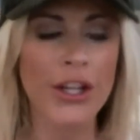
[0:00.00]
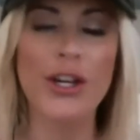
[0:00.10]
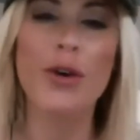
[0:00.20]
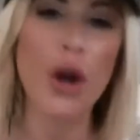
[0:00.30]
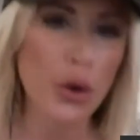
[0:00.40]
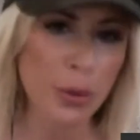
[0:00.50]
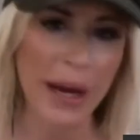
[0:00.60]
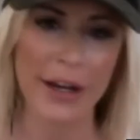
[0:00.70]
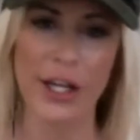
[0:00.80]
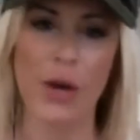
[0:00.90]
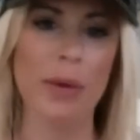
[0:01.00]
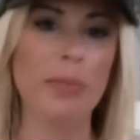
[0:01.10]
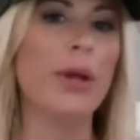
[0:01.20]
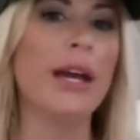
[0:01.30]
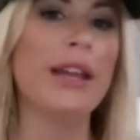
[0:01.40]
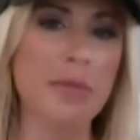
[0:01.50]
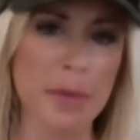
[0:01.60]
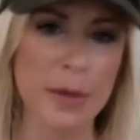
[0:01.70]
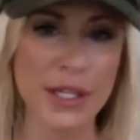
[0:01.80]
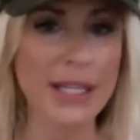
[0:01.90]
go to radio and play them the
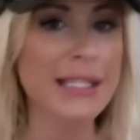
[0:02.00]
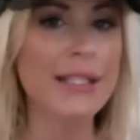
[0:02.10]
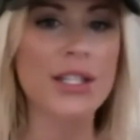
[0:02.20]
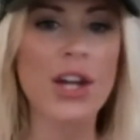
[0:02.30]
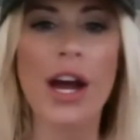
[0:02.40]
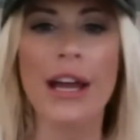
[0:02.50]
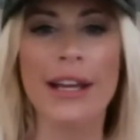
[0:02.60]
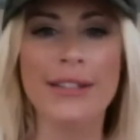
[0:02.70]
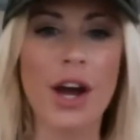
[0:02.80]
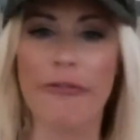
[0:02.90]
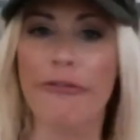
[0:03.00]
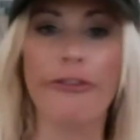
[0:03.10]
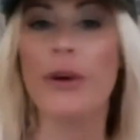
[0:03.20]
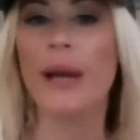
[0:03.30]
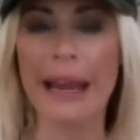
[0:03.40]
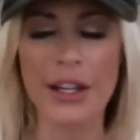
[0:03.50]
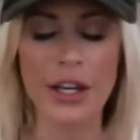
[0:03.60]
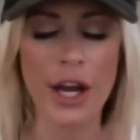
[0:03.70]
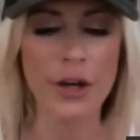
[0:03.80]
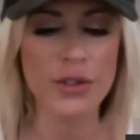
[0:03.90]
music, because it's not free,
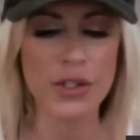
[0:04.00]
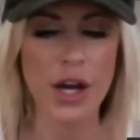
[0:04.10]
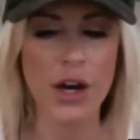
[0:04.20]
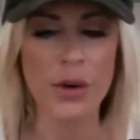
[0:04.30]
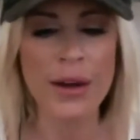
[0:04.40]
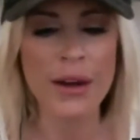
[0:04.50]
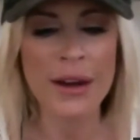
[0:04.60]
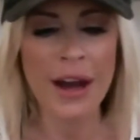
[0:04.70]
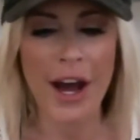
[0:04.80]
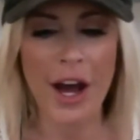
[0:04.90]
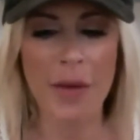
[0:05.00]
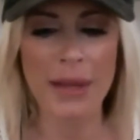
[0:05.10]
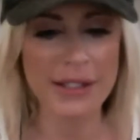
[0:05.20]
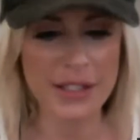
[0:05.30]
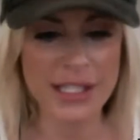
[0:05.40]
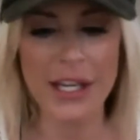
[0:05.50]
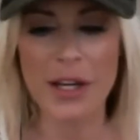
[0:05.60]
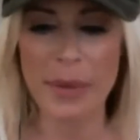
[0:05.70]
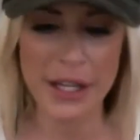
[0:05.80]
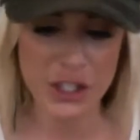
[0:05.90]
So it
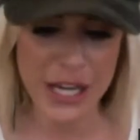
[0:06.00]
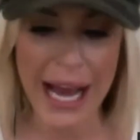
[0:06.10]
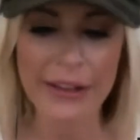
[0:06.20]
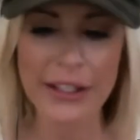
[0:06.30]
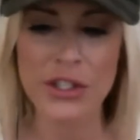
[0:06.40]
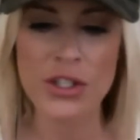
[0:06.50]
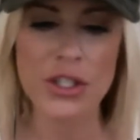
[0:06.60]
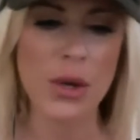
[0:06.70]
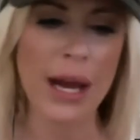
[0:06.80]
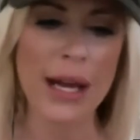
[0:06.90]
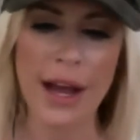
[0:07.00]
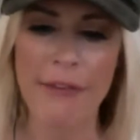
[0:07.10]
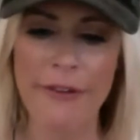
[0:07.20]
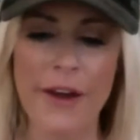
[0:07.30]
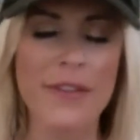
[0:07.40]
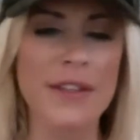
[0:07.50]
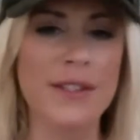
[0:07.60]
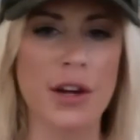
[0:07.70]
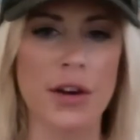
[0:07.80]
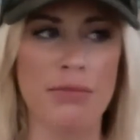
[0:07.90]
had been a challenge, and so I found
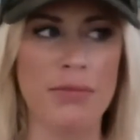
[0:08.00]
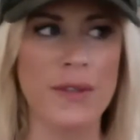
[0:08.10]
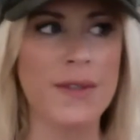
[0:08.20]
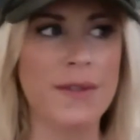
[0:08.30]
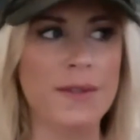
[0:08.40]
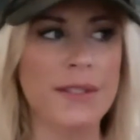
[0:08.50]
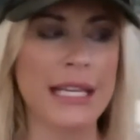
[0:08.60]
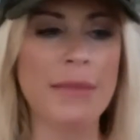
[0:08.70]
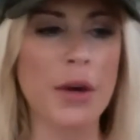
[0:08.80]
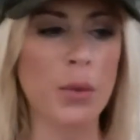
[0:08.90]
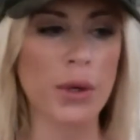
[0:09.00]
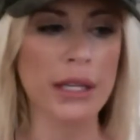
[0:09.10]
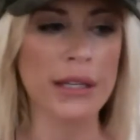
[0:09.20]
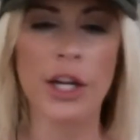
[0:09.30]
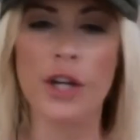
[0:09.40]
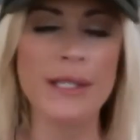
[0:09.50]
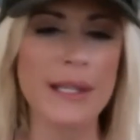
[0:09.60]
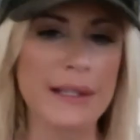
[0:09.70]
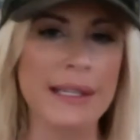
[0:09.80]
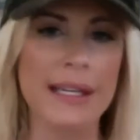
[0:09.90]
this team that really,
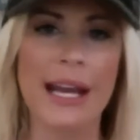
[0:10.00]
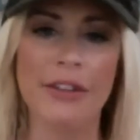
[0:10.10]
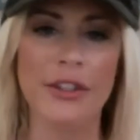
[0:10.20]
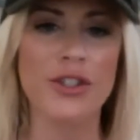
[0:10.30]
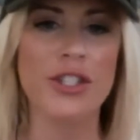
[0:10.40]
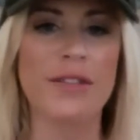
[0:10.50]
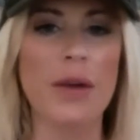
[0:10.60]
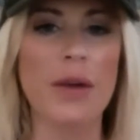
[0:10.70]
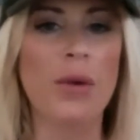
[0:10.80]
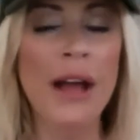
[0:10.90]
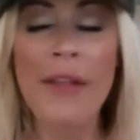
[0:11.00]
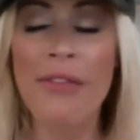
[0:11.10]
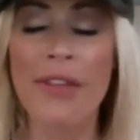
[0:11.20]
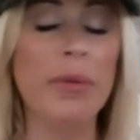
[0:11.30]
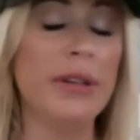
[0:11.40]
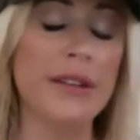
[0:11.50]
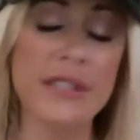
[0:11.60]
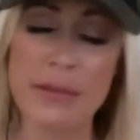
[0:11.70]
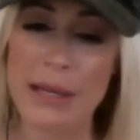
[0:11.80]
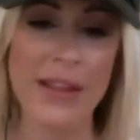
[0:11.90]
TNT and Evolution, they believed
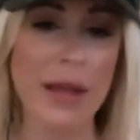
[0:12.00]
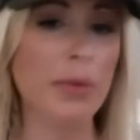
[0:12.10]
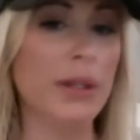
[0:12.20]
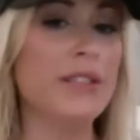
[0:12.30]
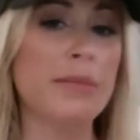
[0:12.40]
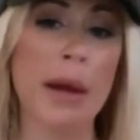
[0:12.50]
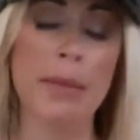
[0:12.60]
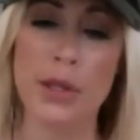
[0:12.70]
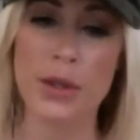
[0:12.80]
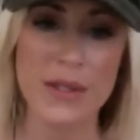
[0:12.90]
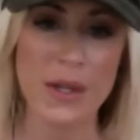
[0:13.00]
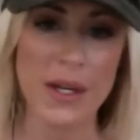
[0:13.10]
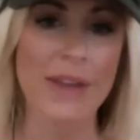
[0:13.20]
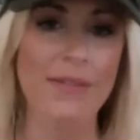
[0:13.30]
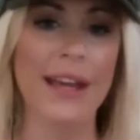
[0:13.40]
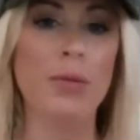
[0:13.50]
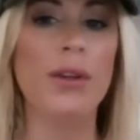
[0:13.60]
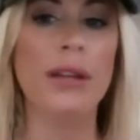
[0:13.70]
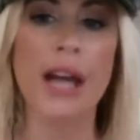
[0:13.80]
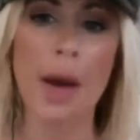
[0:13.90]
in me and they believed in my music and they
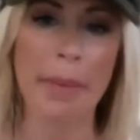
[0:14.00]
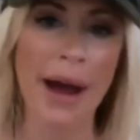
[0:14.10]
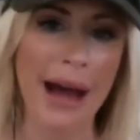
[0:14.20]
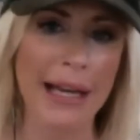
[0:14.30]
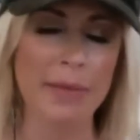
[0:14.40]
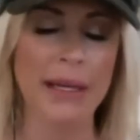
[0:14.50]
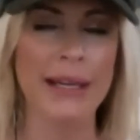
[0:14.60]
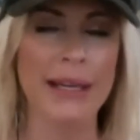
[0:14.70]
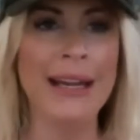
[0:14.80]
really got behind me.